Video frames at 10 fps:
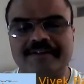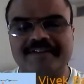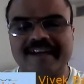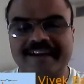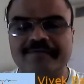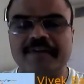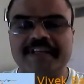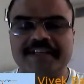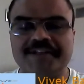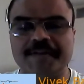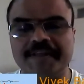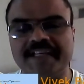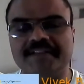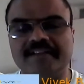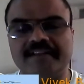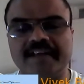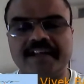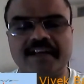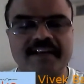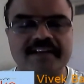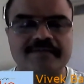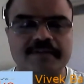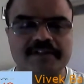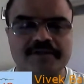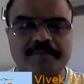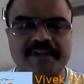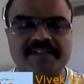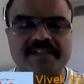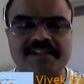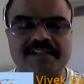Thankfully, Tony, the area leader, was present.